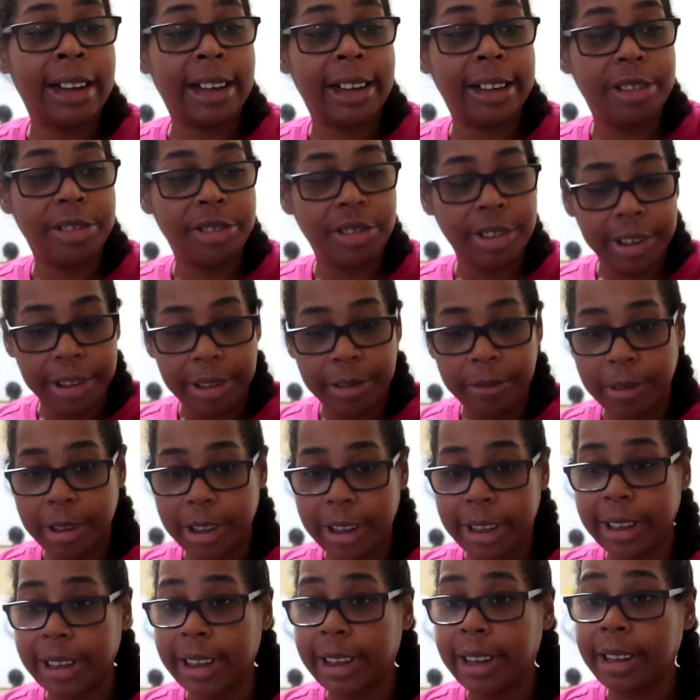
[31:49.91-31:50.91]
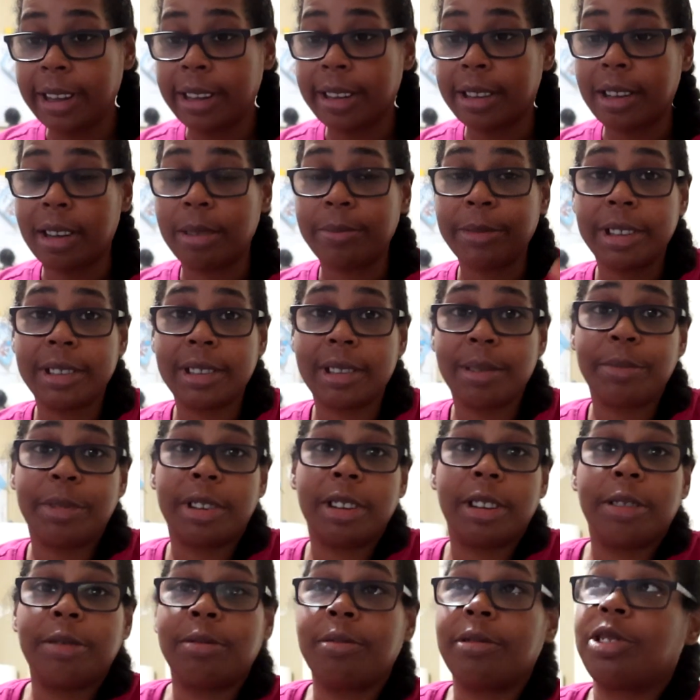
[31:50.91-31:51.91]
in January. Comment down
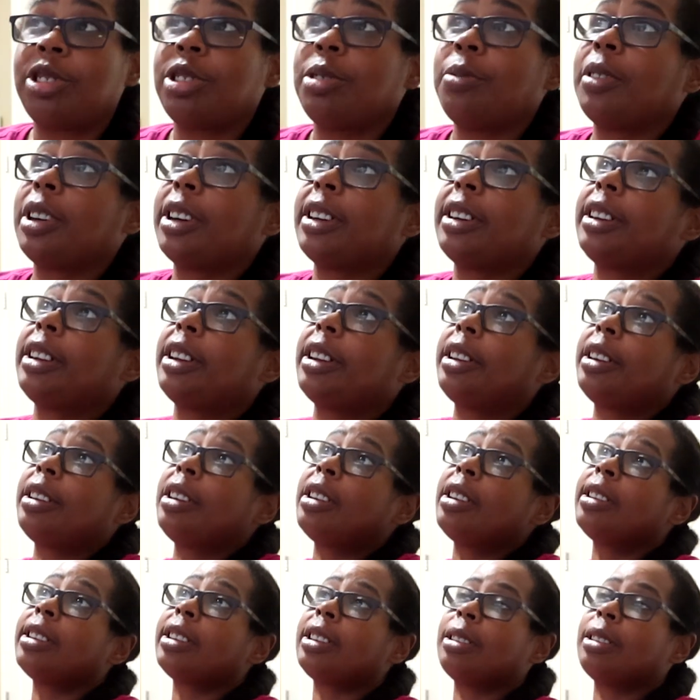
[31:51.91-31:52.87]
below what you read.